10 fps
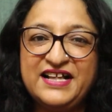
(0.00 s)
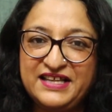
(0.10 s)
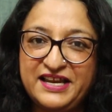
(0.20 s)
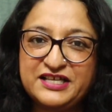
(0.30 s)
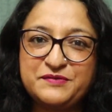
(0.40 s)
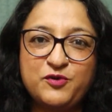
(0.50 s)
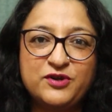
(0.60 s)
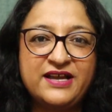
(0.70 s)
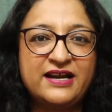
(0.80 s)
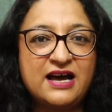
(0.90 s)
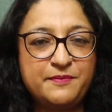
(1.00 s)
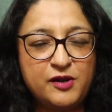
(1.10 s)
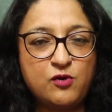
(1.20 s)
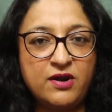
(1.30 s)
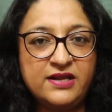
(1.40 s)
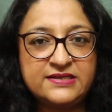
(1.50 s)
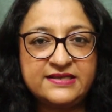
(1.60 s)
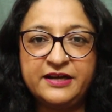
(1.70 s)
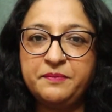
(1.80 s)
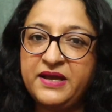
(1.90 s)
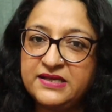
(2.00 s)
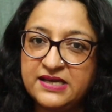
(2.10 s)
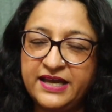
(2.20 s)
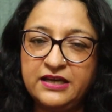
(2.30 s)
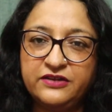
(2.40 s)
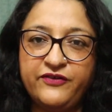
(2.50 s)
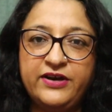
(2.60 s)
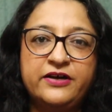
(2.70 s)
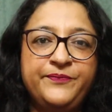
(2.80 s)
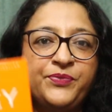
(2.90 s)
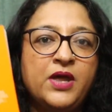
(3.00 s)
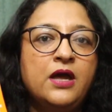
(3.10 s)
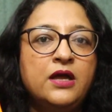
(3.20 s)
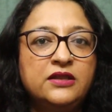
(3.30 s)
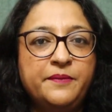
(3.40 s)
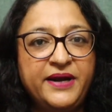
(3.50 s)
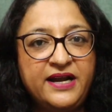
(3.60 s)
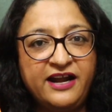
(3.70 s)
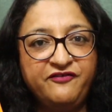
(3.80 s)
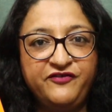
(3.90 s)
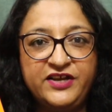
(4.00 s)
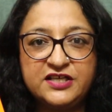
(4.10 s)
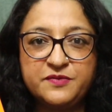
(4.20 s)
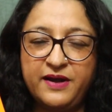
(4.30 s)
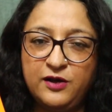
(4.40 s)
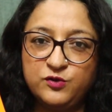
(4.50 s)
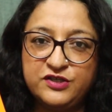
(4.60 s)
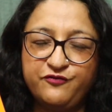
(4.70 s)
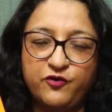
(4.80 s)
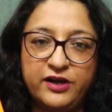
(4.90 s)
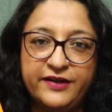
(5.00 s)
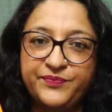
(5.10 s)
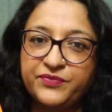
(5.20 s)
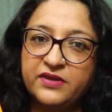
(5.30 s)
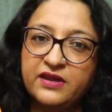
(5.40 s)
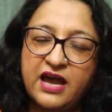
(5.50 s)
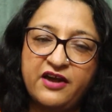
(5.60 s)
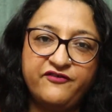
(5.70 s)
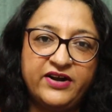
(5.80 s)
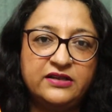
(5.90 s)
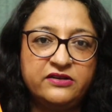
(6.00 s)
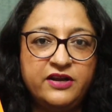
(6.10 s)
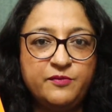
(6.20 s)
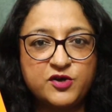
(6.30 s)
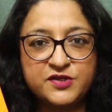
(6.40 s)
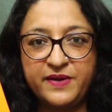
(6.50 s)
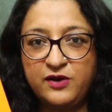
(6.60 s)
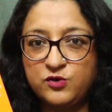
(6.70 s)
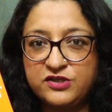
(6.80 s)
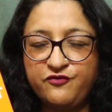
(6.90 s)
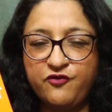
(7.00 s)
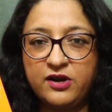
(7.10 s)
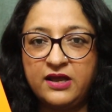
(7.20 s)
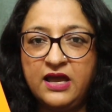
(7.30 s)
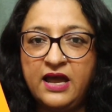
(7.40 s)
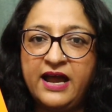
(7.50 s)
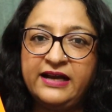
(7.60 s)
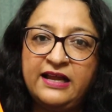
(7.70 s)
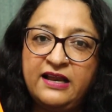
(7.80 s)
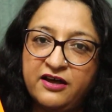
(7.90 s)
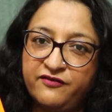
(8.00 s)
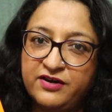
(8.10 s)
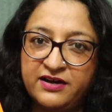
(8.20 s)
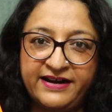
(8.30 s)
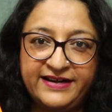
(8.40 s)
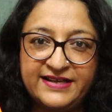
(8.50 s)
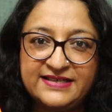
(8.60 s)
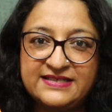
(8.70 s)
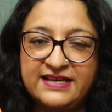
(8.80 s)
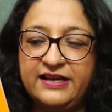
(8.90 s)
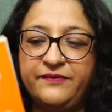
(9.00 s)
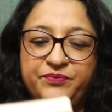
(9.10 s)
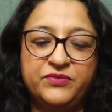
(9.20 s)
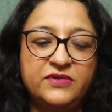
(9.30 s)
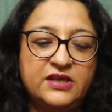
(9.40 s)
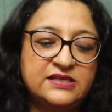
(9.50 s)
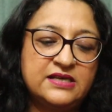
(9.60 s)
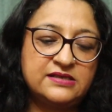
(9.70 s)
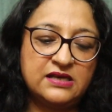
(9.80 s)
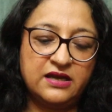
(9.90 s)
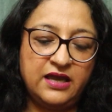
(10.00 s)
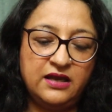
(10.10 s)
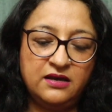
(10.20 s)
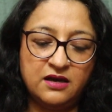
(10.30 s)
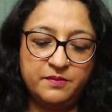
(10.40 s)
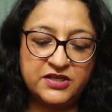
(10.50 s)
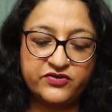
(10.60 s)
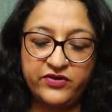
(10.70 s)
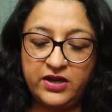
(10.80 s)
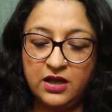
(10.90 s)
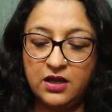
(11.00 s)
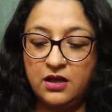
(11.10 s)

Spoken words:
The next book that HarperCollins sent me is again a thriller, The Midnight Feast by Lucy Foley. I have read 3 books by Lucy Foley and I love her writing style. This is again a mystery.